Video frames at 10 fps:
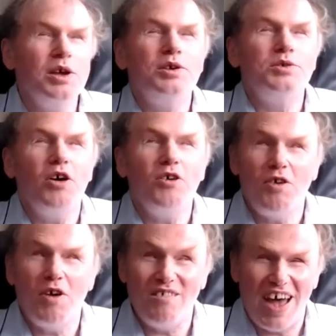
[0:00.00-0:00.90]
So,
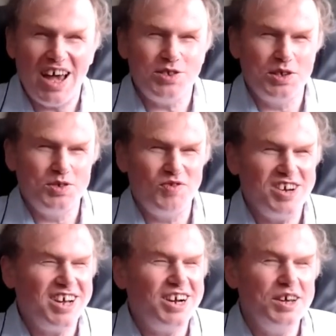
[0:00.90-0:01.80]
as is
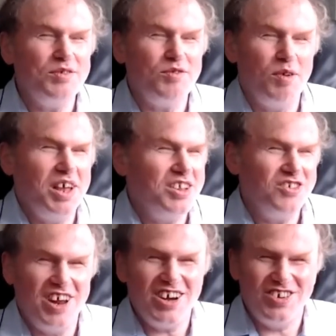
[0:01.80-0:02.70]
very clear from that
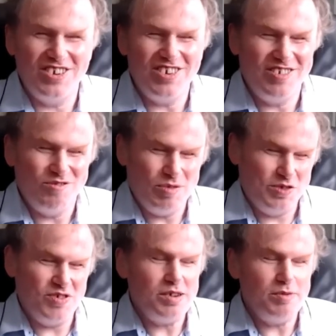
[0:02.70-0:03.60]
introduction, which is
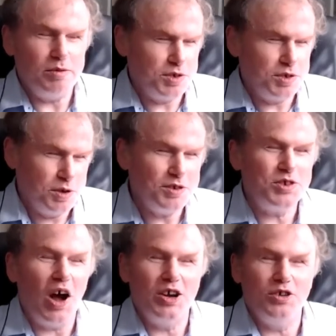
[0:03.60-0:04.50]
very well researched,
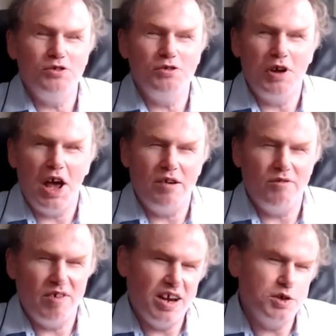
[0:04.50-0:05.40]
I do have
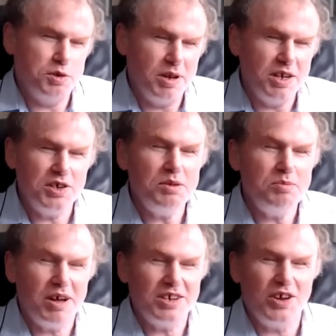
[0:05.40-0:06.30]
a disability,
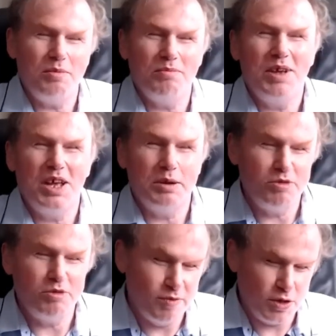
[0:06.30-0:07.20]
but I'm here to
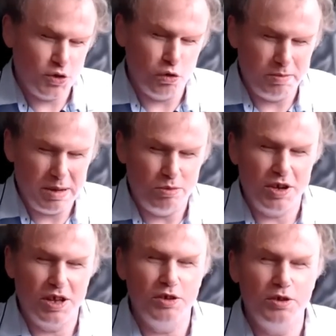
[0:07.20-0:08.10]
prove that short people
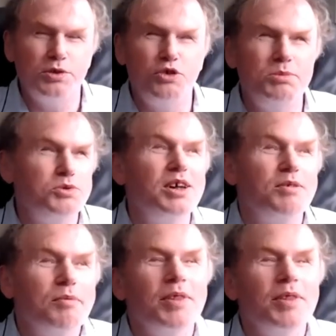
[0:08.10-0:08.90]
can use Zoom as well.